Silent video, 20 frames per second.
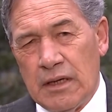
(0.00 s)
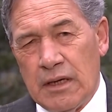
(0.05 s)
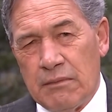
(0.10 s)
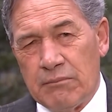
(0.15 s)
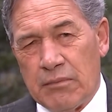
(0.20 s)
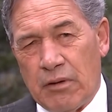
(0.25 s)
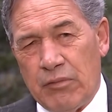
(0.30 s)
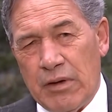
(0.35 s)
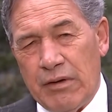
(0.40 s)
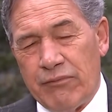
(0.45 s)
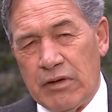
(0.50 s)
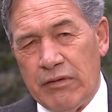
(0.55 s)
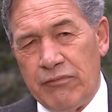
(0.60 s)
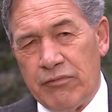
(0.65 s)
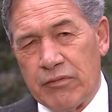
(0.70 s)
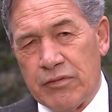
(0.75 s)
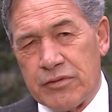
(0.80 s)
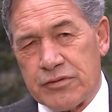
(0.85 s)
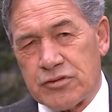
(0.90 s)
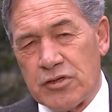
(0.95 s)
But we're
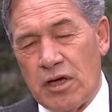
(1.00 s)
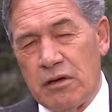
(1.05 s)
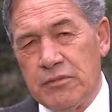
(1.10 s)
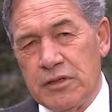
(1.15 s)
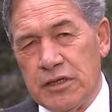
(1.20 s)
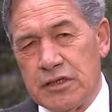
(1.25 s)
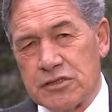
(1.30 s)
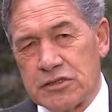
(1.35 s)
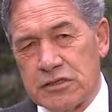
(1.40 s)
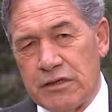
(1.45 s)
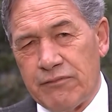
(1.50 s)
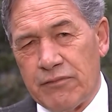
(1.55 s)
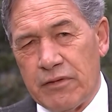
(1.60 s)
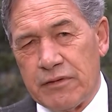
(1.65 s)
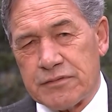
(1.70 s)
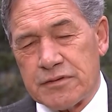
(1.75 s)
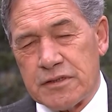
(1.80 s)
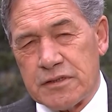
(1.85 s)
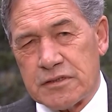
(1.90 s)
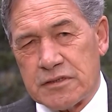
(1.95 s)
living with so many
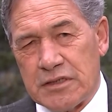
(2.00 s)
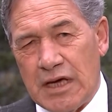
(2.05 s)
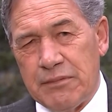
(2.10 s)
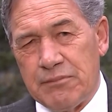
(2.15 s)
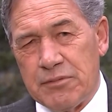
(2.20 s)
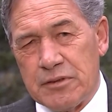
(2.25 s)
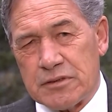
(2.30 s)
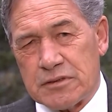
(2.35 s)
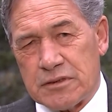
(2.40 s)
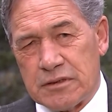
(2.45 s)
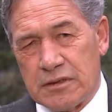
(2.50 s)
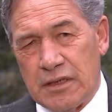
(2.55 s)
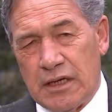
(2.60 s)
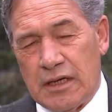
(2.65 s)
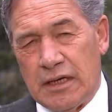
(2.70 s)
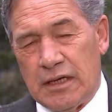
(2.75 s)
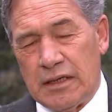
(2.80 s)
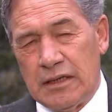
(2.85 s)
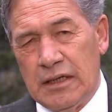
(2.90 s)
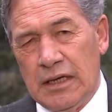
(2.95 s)
shibboleths and statements
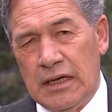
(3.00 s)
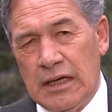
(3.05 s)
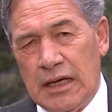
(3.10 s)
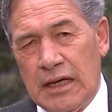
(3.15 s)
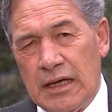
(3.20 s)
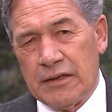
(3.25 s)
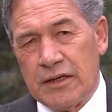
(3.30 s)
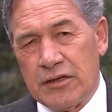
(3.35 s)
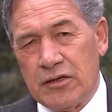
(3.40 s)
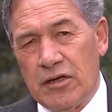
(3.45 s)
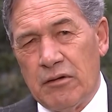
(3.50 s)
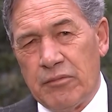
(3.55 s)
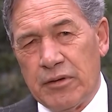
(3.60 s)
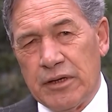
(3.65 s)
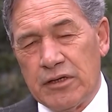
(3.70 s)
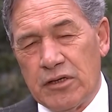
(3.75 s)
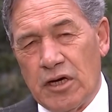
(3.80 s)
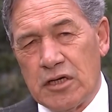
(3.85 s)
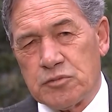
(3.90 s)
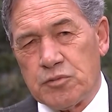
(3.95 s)
today that
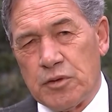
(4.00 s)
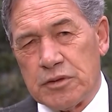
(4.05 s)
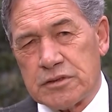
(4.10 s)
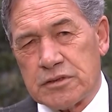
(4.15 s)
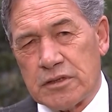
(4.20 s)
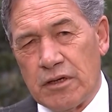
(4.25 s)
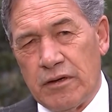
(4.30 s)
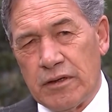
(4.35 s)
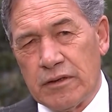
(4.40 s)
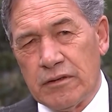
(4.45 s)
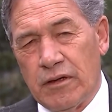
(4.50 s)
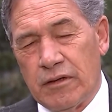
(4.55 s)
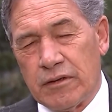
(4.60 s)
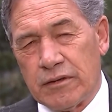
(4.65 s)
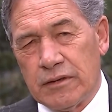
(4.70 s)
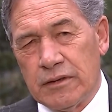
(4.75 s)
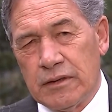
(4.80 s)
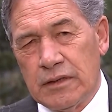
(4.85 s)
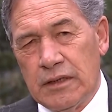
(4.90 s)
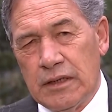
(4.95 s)
nobody knows what's going
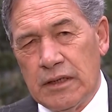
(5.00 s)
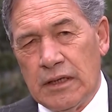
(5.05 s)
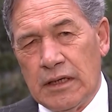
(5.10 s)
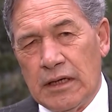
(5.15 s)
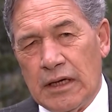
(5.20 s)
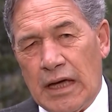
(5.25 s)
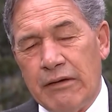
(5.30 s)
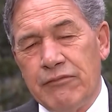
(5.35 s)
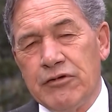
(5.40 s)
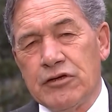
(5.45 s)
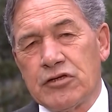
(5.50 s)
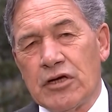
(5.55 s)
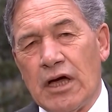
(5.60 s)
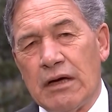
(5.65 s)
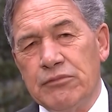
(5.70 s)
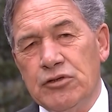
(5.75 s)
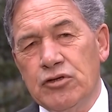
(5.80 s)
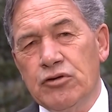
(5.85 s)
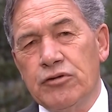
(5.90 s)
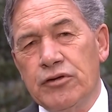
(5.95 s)
on. Every
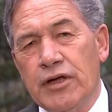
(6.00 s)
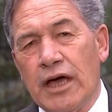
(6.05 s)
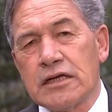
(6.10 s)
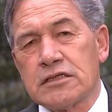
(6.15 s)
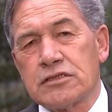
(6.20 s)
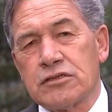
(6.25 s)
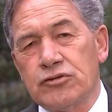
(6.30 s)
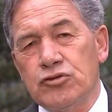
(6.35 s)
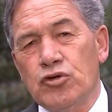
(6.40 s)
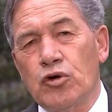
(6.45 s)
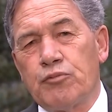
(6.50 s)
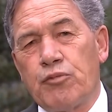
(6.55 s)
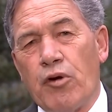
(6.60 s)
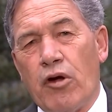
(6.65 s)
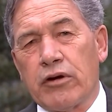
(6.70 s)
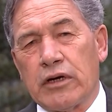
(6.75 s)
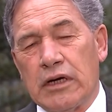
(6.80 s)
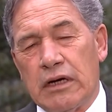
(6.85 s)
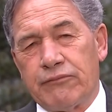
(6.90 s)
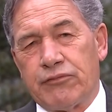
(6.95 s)
time you announce on your
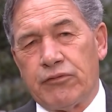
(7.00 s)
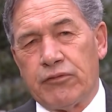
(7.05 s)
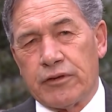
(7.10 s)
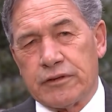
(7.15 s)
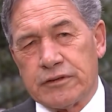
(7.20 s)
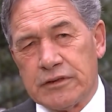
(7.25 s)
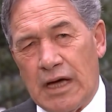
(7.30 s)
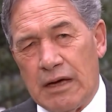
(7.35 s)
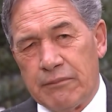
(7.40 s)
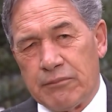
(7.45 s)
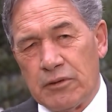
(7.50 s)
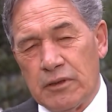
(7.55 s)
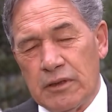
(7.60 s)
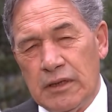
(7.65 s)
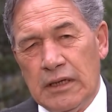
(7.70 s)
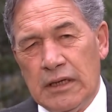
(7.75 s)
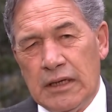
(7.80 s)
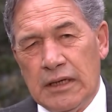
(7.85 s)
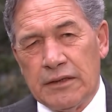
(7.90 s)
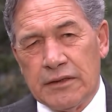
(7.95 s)
program, for example,
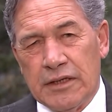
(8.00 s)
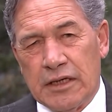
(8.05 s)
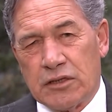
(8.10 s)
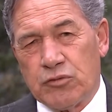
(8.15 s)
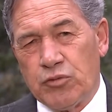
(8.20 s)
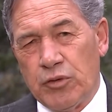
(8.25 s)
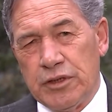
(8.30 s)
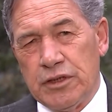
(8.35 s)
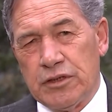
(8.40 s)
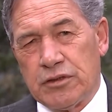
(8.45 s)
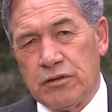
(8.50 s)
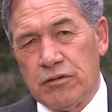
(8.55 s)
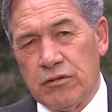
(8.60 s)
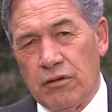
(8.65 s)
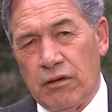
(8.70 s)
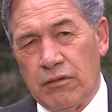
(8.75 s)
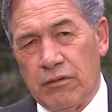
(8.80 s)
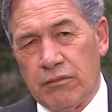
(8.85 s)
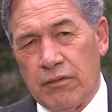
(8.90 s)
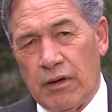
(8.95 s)
that
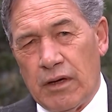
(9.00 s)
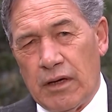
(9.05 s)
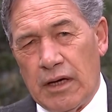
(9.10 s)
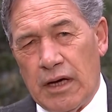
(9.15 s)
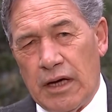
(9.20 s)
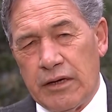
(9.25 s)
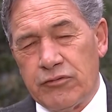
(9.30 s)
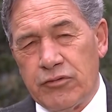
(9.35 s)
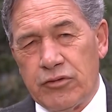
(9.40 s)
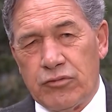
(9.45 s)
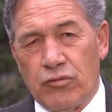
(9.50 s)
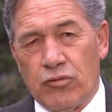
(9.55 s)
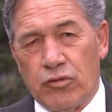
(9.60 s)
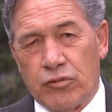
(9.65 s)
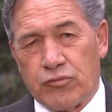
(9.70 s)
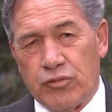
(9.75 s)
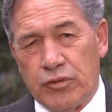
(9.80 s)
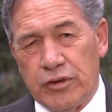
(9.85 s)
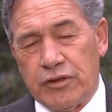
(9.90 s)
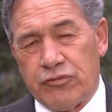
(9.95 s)
2,200
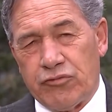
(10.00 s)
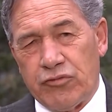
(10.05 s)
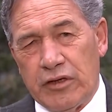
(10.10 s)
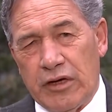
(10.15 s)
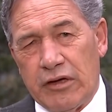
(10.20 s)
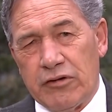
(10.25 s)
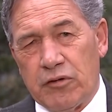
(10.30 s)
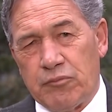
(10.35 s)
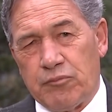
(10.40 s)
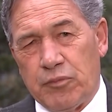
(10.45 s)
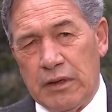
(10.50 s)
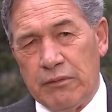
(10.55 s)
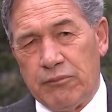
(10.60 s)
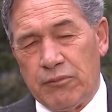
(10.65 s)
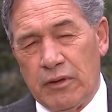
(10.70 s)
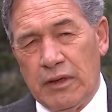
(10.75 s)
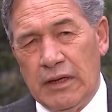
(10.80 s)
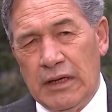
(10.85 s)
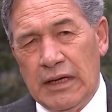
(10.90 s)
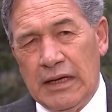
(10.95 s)
or 2,300
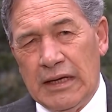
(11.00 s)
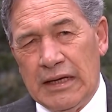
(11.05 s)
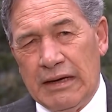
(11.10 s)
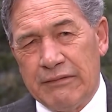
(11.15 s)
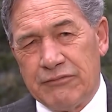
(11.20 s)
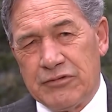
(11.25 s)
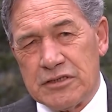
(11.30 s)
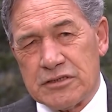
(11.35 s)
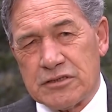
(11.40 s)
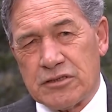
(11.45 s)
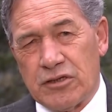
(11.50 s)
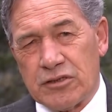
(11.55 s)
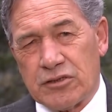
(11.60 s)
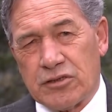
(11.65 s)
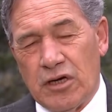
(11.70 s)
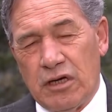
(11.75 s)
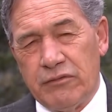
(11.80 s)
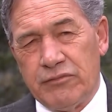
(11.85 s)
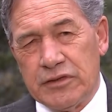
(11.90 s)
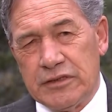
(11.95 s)
people have just got
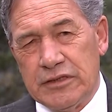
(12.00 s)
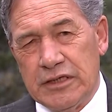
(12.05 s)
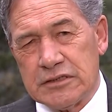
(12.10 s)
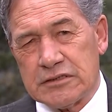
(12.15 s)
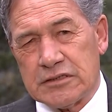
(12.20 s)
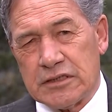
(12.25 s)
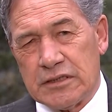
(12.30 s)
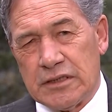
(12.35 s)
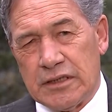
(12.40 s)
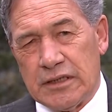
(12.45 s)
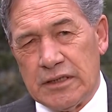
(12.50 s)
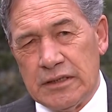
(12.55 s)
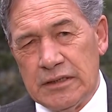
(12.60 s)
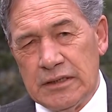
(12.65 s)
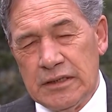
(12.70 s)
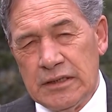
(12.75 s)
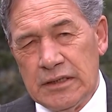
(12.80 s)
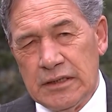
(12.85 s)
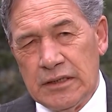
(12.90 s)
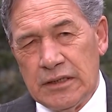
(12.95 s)
COVID yesterday,
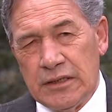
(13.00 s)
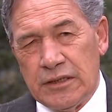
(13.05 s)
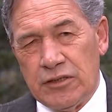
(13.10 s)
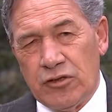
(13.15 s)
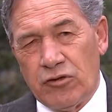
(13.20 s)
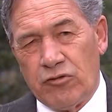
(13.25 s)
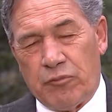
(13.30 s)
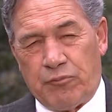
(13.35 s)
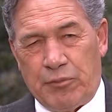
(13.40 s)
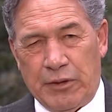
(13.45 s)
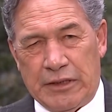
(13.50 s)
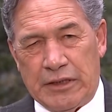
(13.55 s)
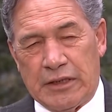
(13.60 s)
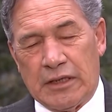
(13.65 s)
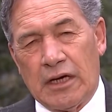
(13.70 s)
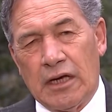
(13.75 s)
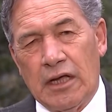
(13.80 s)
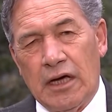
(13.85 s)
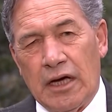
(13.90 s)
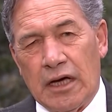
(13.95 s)
you're
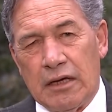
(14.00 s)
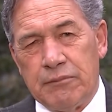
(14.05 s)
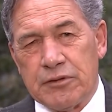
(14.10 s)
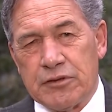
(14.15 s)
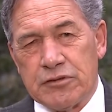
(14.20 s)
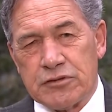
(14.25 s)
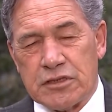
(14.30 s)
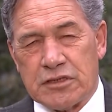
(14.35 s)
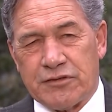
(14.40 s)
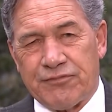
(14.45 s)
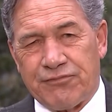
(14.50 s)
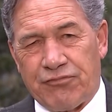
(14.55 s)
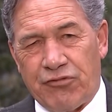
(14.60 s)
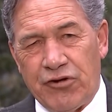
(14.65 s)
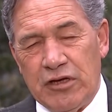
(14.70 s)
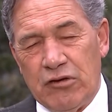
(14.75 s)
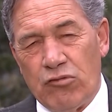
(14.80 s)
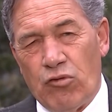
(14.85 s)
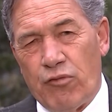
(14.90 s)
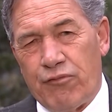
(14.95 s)
repeating a lie, because it's
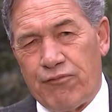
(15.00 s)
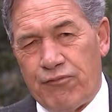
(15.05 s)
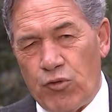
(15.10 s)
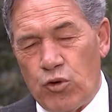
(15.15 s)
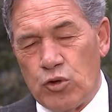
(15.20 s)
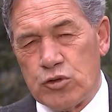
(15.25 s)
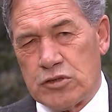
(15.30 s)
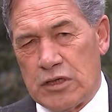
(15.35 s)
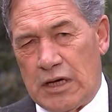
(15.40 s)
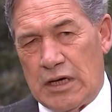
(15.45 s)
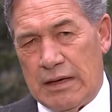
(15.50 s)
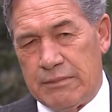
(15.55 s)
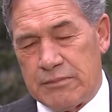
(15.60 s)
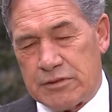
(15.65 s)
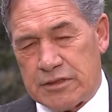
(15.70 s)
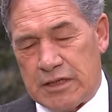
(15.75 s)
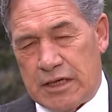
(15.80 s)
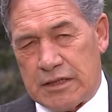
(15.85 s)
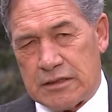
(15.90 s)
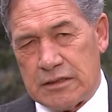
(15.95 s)
3 or 4
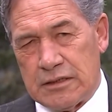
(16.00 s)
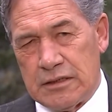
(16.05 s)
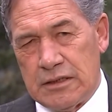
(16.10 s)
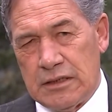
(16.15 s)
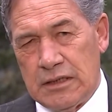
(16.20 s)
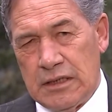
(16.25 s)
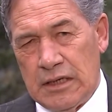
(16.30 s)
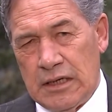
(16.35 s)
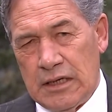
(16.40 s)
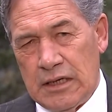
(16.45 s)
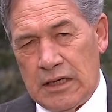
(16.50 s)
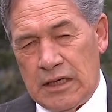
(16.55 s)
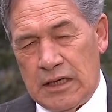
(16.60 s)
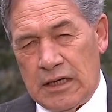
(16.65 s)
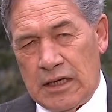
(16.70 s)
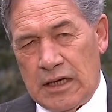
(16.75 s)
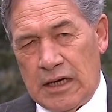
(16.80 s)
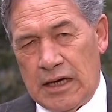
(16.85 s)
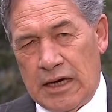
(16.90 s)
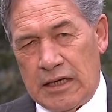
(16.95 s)
times that.
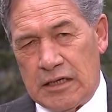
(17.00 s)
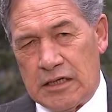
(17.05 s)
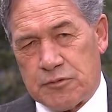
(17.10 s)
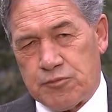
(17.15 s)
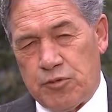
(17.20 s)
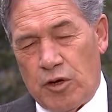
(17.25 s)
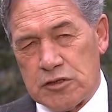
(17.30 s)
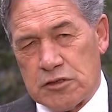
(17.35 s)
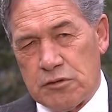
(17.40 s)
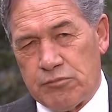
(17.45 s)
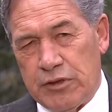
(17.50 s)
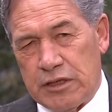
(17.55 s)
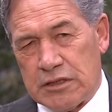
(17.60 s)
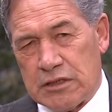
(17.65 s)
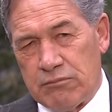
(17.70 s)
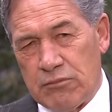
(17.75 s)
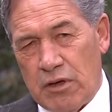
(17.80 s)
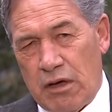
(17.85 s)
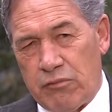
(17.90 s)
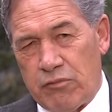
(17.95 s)
And it's possibly at
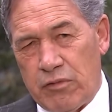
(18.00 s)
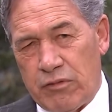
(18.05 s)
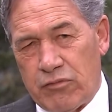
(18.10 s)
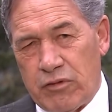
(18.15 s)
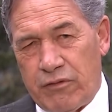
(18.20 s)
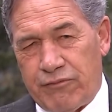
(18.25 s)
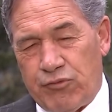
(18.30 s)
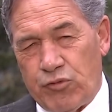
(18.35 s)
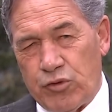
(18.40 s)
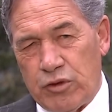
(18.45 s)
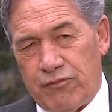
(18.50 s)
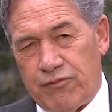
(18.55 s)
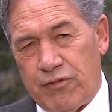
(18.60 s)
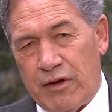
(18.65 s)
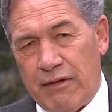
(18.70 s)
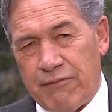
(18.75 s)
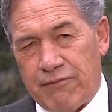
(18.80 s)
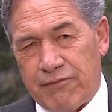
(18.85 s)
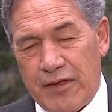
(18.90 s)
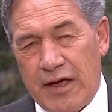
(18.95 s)
the moment we've got
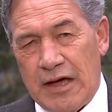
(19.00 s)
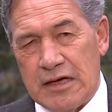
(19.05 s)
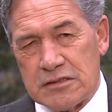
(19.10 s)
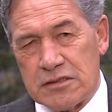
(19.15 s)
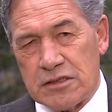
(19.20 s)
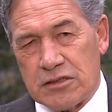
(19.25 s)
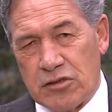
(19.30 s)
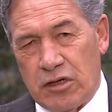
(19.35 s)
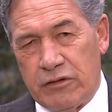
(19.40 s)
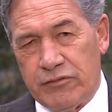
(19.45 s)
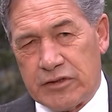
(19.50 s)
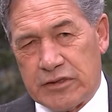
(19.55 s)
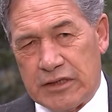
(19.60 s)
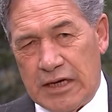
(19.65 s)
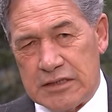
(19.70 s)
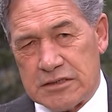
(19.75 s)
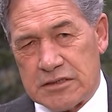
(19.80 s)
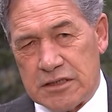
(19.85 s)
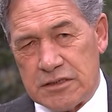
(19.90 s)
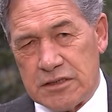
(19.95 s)
45,000 COVID
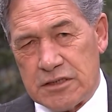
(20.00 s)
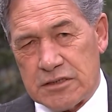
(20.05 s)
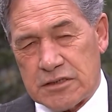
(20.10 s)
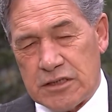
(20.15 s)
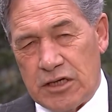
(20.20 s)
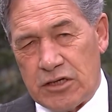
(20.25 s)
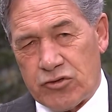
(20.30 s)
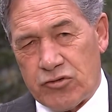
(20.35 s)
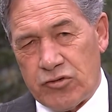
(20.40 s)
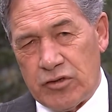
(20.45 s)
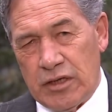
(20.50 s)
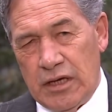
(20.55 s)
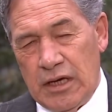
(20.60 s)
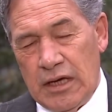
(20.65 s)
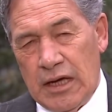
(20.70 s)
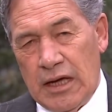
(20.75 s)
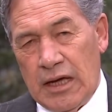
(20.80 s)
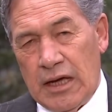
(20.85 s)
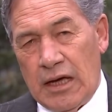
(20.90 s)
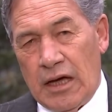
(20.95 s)
cases in this country,
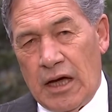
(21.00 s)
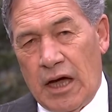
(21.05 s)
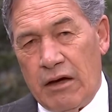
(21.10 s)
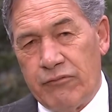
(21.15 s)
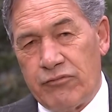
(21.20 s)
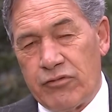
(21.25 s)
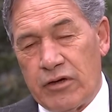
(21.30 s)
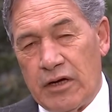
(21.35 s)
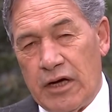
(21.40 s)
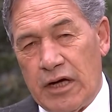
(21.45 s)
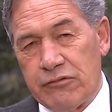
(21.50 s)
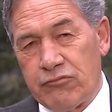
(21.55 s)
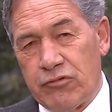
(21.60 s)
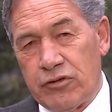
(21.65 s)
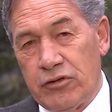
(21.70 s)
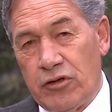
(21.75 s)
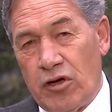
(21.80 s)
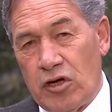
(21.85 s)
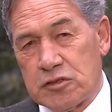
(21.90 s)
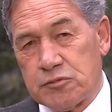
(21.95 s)
over
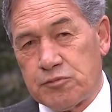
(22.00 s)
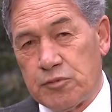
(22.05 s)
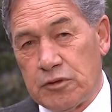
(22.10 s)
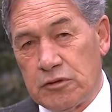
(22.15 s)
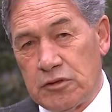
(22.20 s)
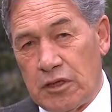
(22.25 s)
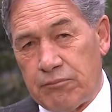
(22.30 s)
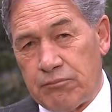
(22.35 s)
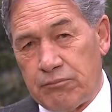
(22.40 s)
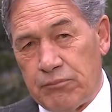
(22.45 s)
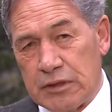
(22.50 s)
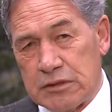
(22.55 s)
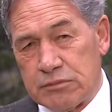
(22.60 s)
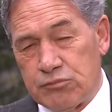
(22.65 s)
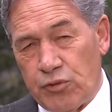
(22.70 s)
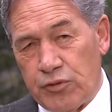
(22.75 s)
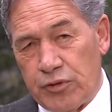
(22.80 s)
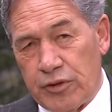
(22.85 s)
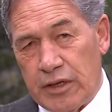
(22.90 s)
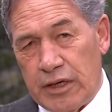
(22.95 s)
100 in hospital, not much
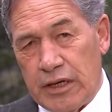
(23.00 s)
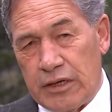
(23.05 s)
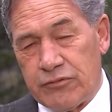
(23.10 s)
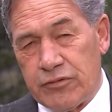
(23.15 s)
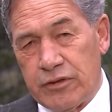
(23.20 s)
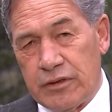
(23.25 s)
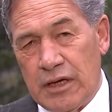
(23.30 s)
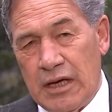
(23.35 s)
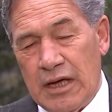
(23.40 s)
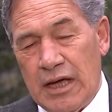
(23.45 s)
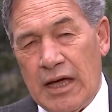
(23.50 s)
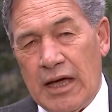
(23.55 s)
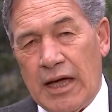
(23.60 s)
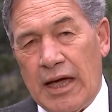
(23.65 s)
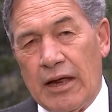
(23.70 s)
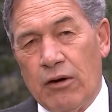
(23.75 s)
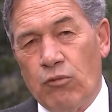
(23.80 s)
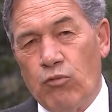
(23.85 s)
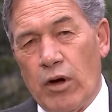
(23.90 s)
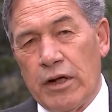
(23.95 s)
more than 100,
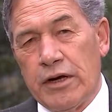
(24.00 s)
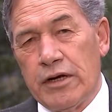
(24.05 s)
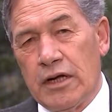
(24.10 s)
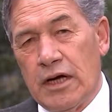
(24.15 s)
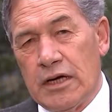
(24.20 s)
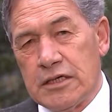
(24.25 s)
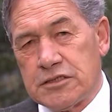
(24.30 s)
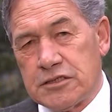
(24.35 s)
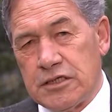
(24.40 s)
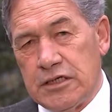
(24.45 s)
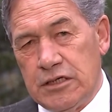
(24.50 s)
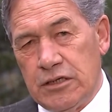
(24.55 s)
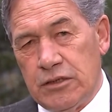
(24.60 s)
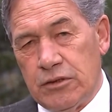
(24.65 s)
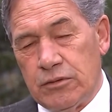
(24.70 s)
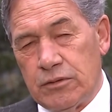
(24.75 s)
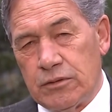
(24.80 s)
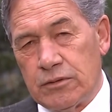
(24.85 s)
and 1 in ICU.